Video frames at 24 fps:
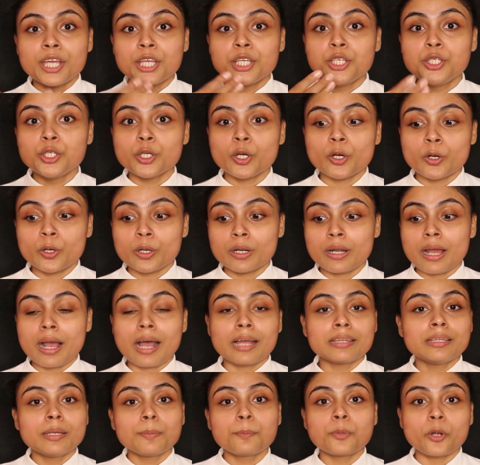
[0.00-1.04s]
your
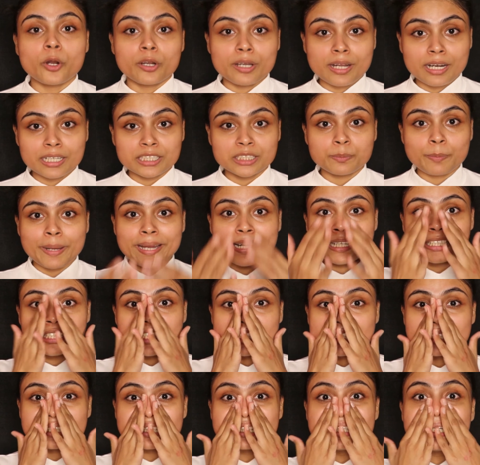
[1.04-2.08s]
other products might
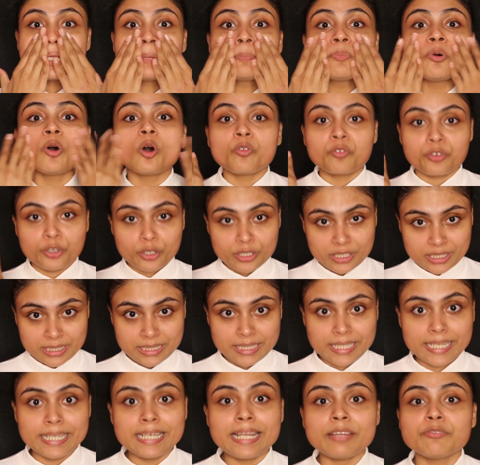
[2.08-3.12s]
just slip off your
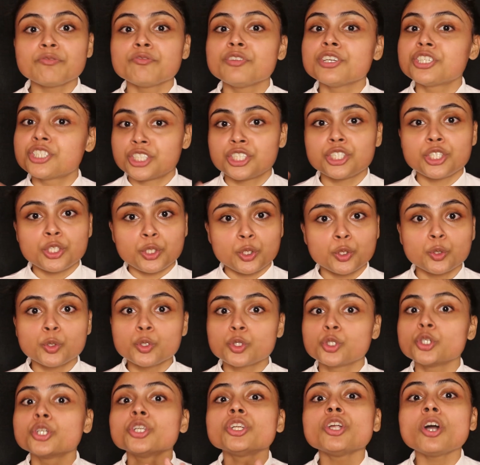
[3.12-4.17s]
skin, which you
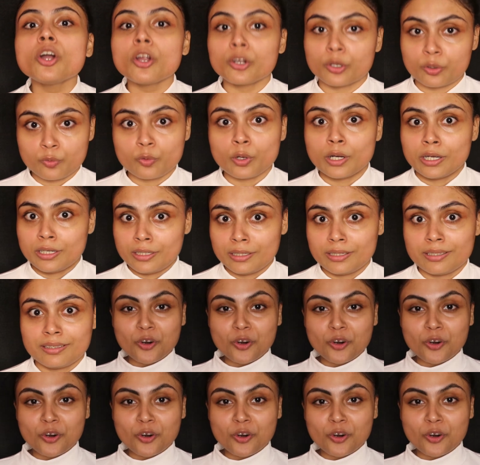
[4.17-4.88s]
do not want.